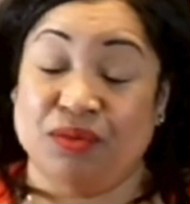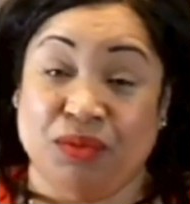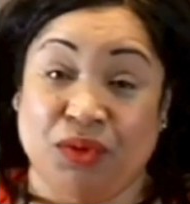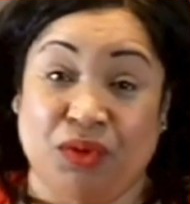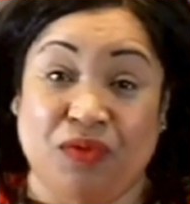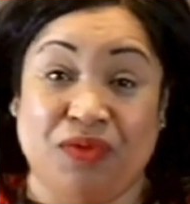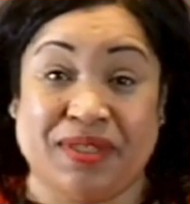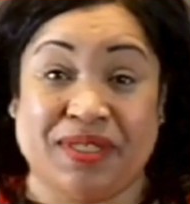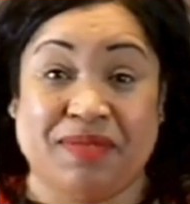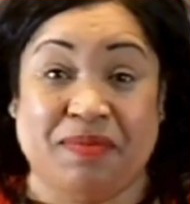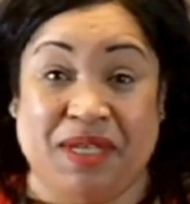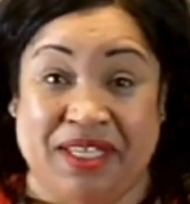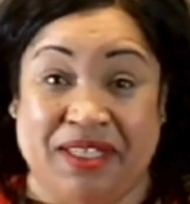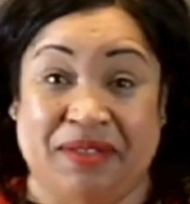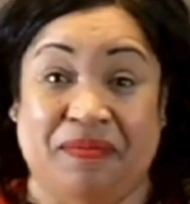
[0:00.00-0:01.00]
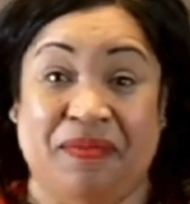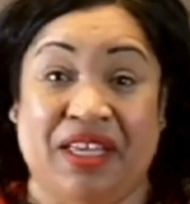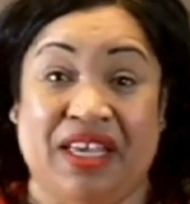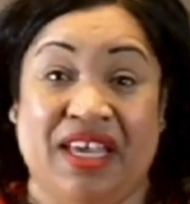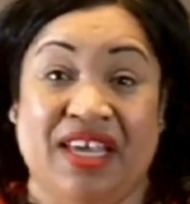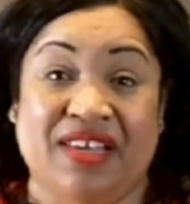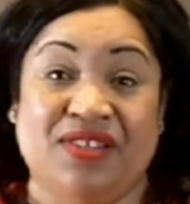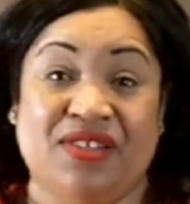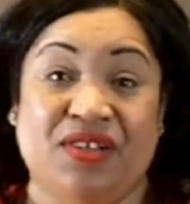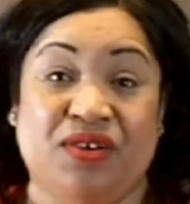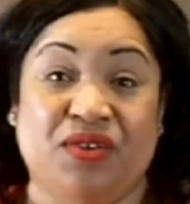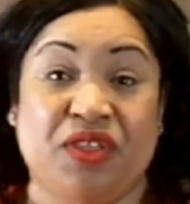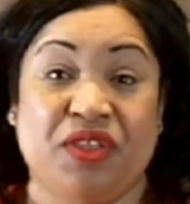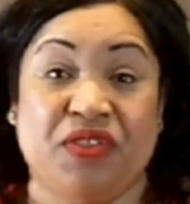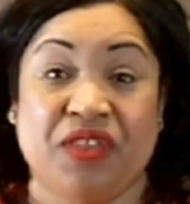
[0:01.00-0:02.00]
move with speed.
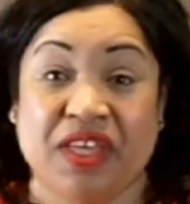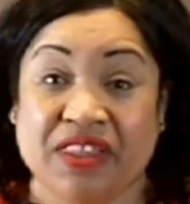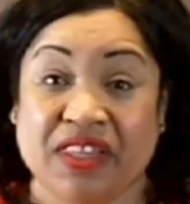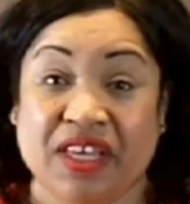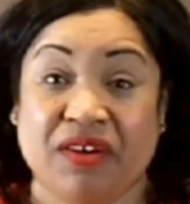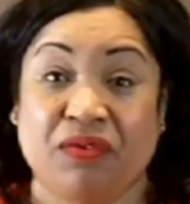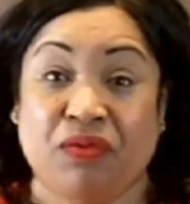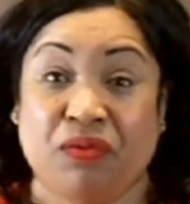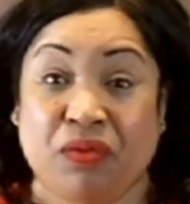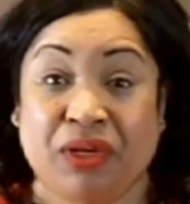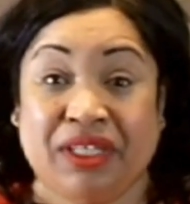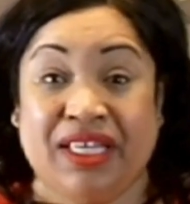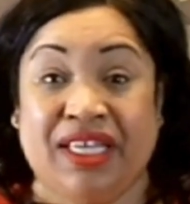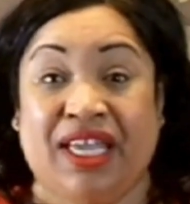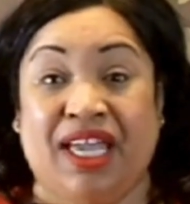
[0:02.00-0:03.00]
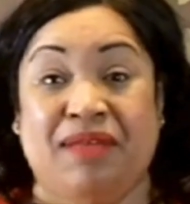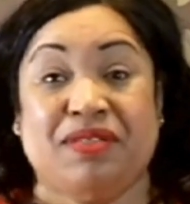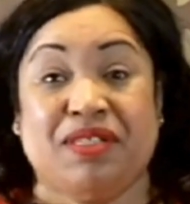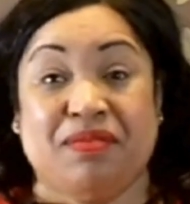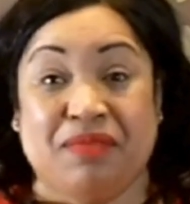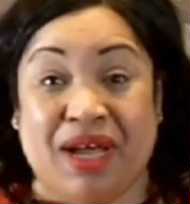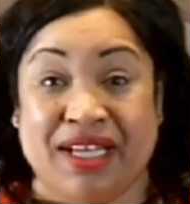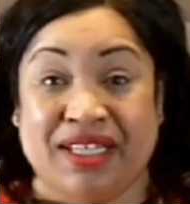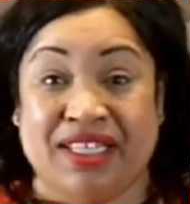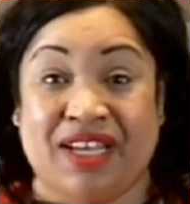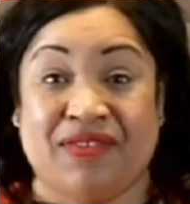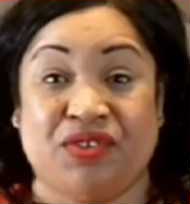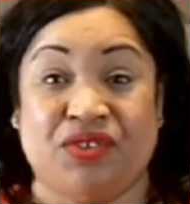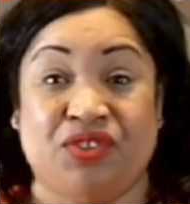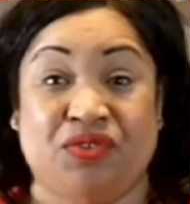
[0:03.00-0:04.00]
So the thing that really came to mind
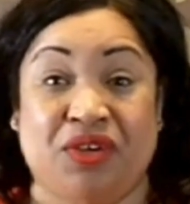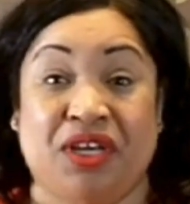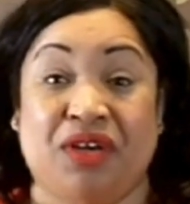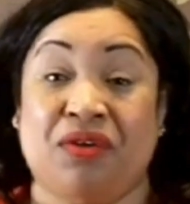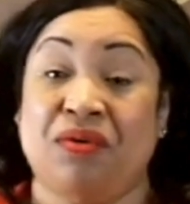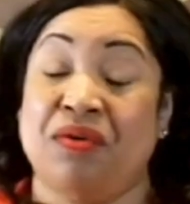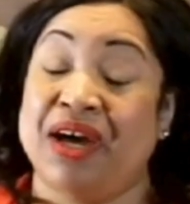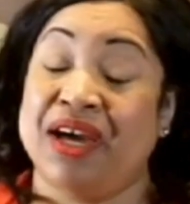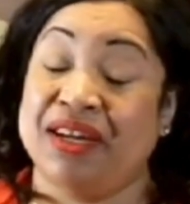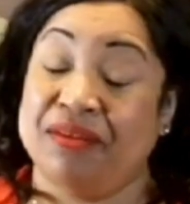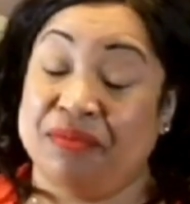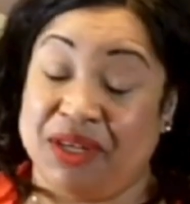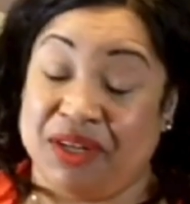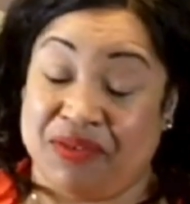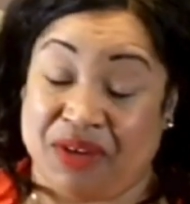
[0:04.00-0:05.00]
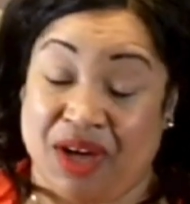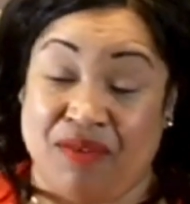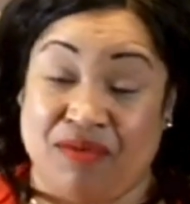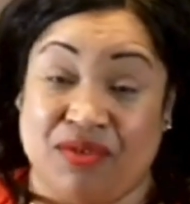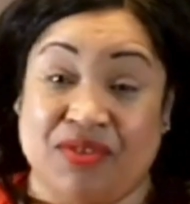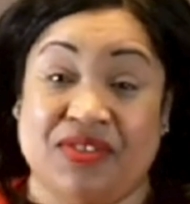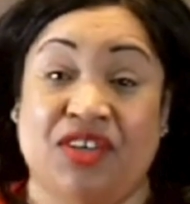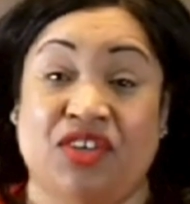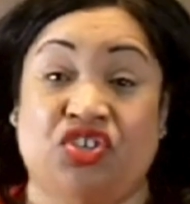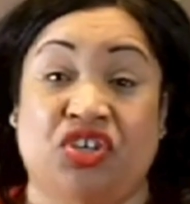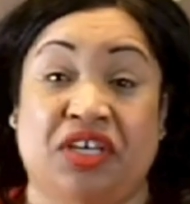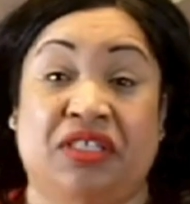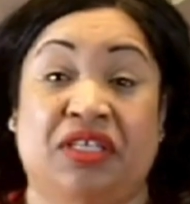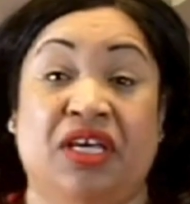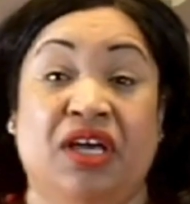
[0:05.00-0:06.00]
after doing quite a bit of
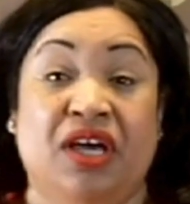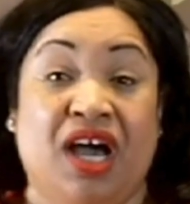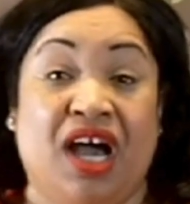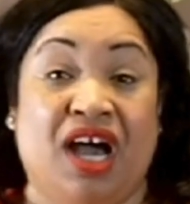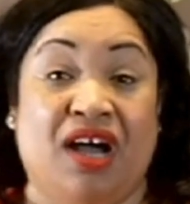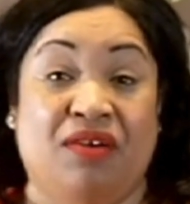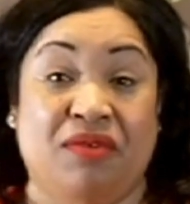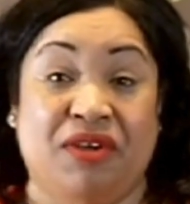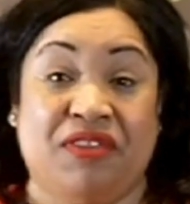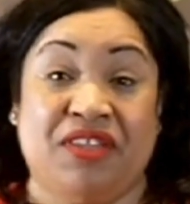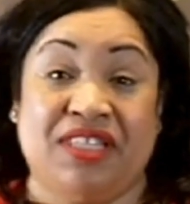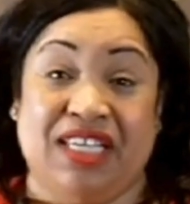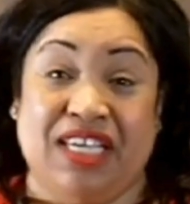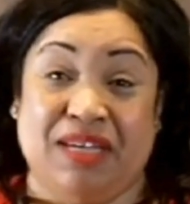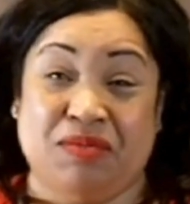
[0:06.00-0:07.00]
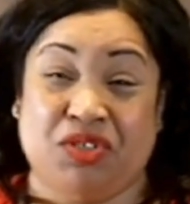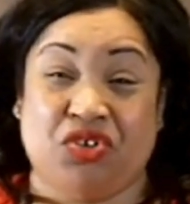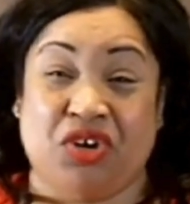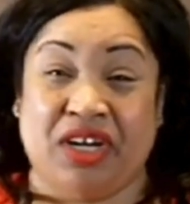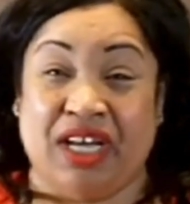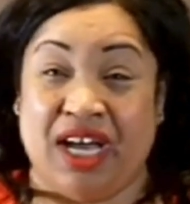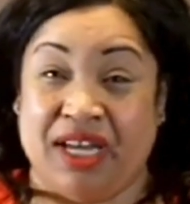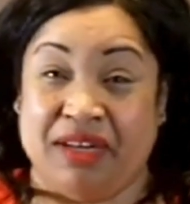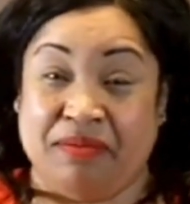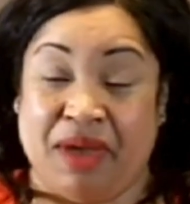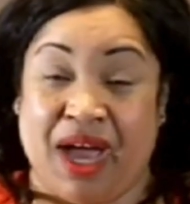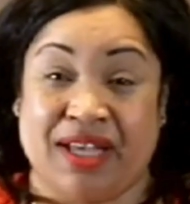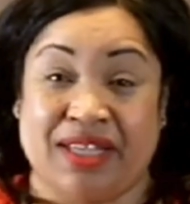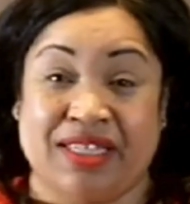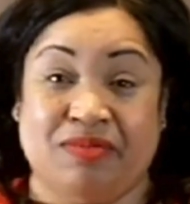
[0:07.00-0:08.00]
conversation with the team to try to
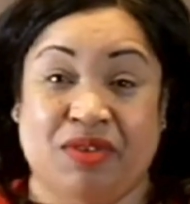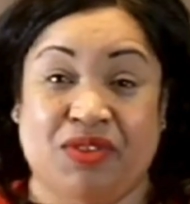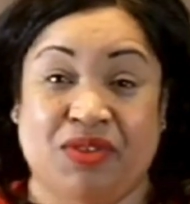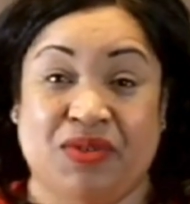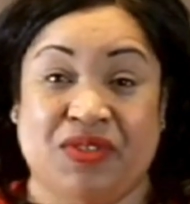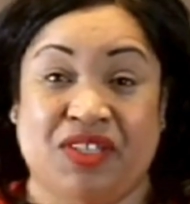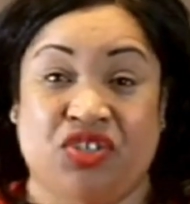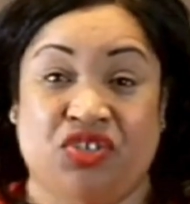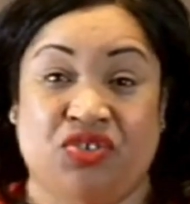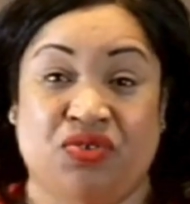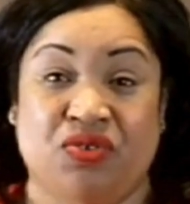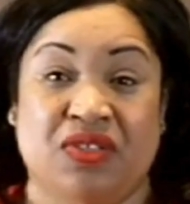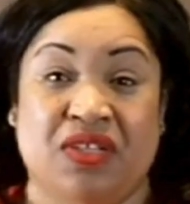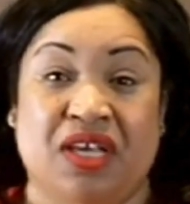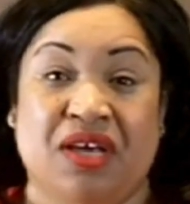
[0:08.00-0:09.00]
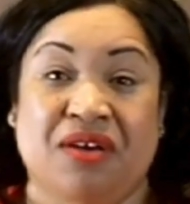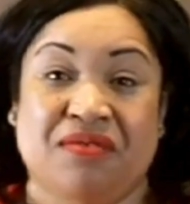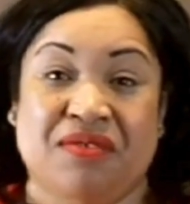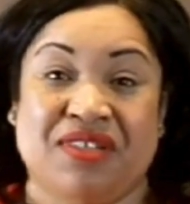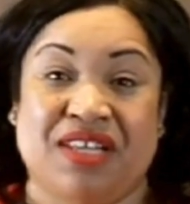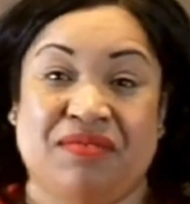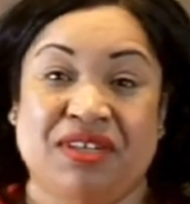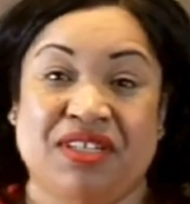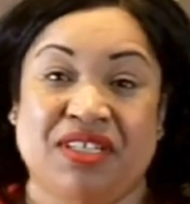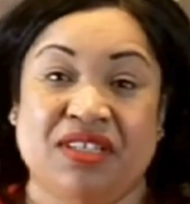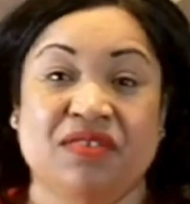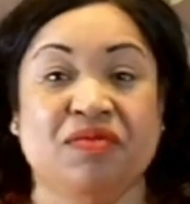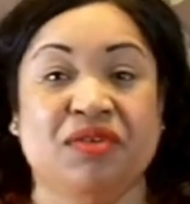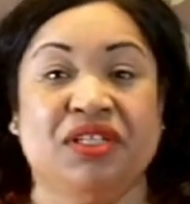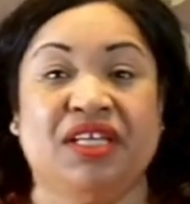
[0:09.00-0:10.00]
unpack some of those issues was that we
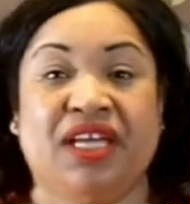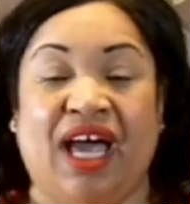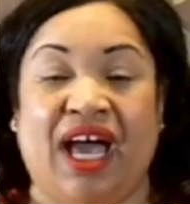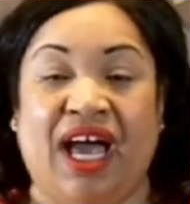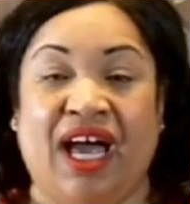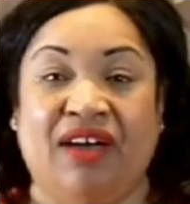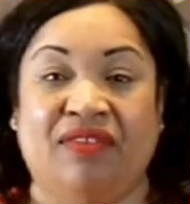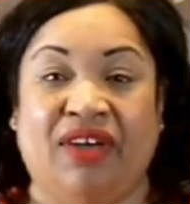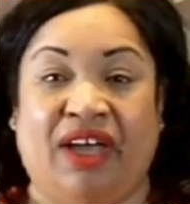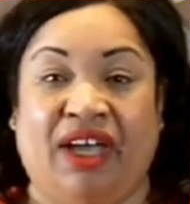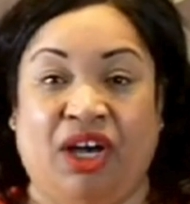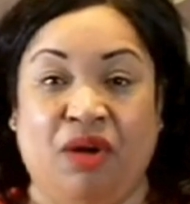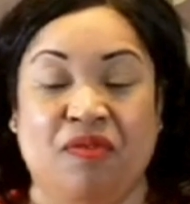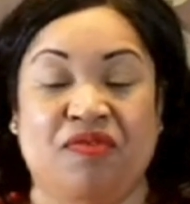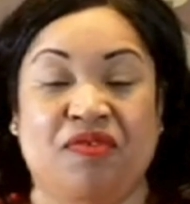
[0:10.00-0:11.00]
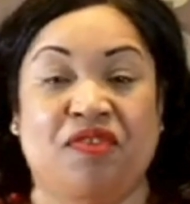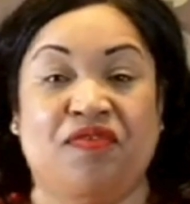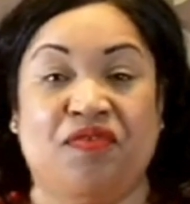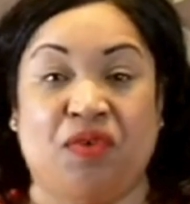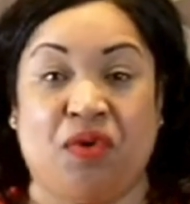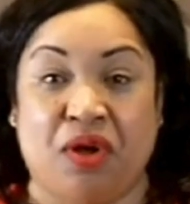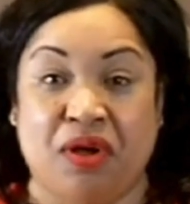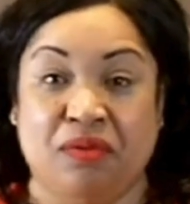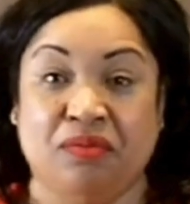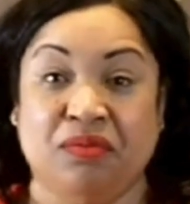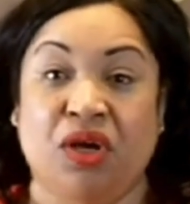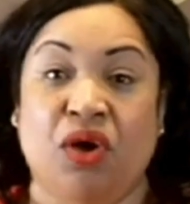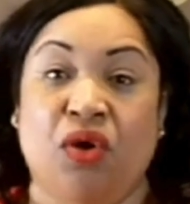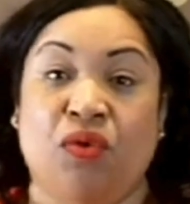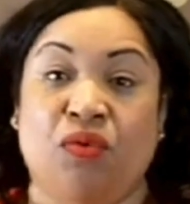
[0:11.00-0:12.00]
didn't really have a helpful forum
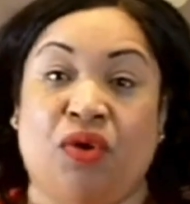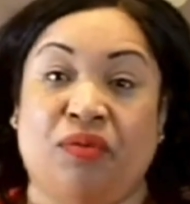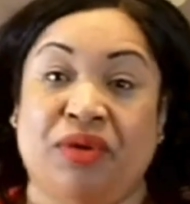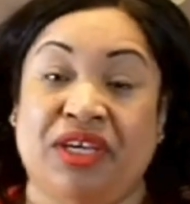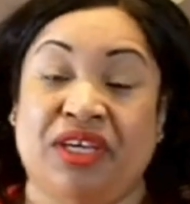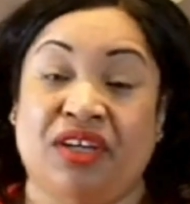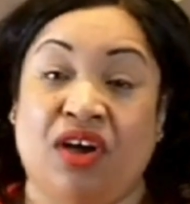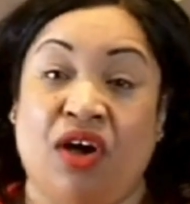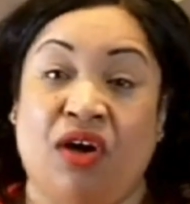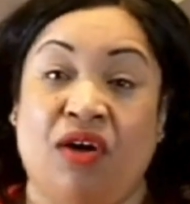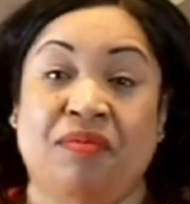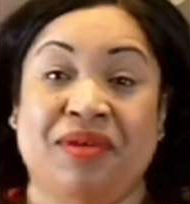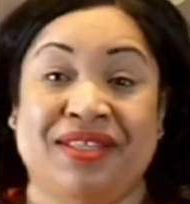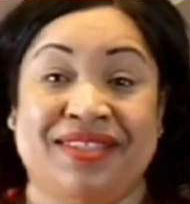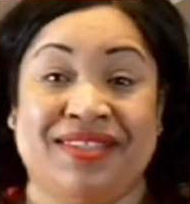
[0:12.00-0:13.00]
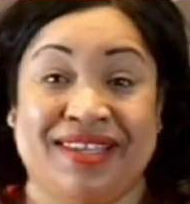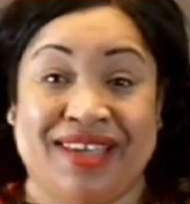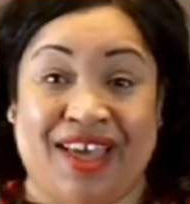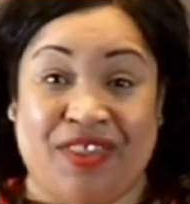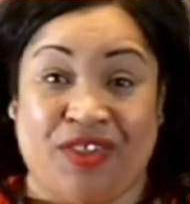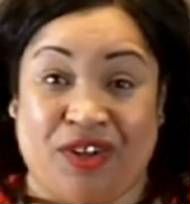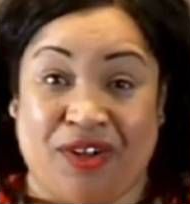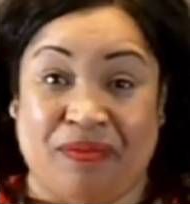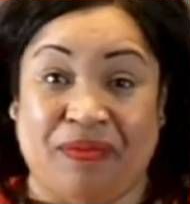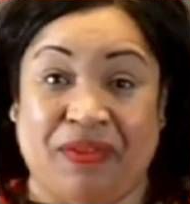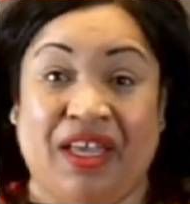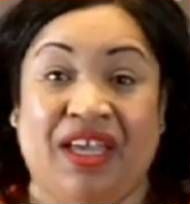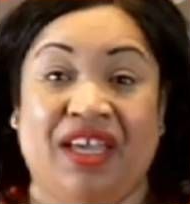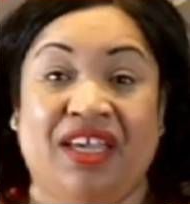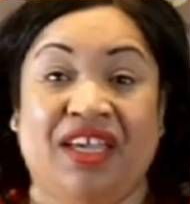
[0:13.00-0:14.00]
where we could all be together
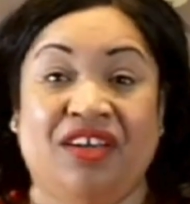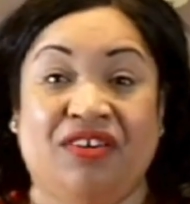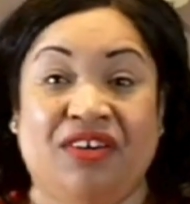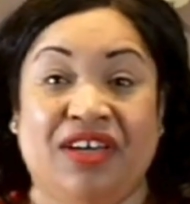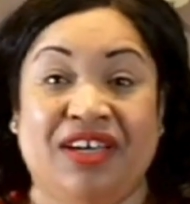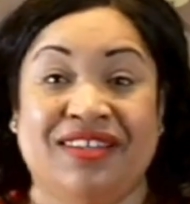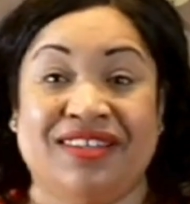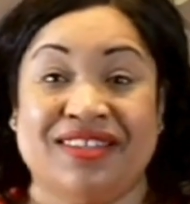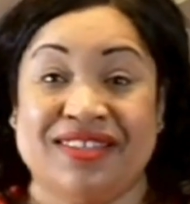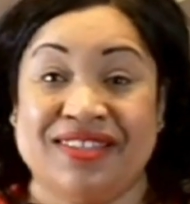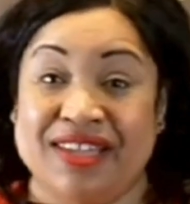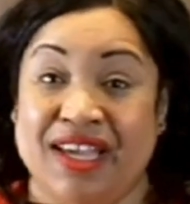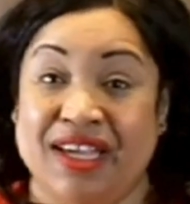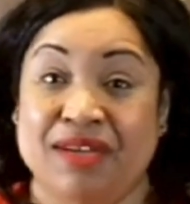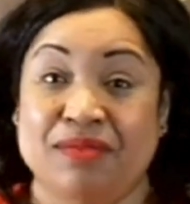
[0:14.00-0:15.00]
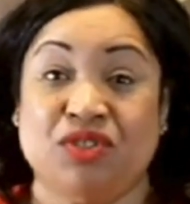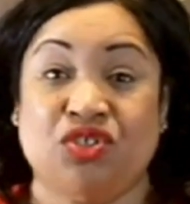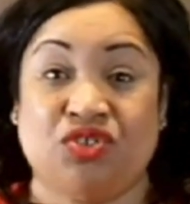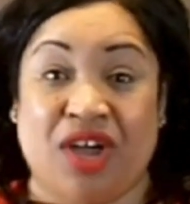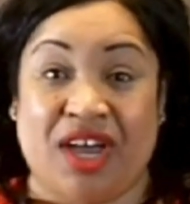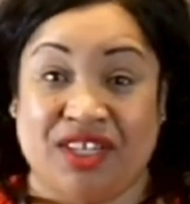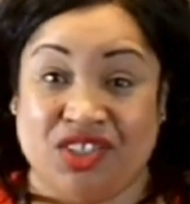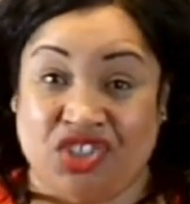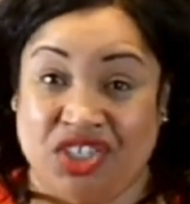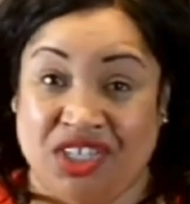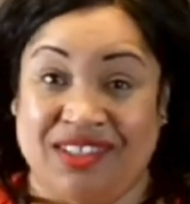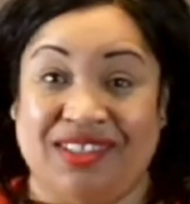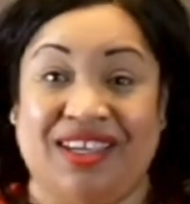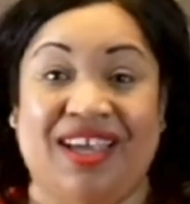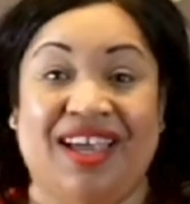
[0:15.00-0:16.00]
hearing the same
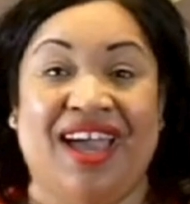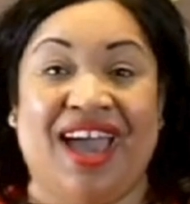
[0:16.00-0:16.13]
strategy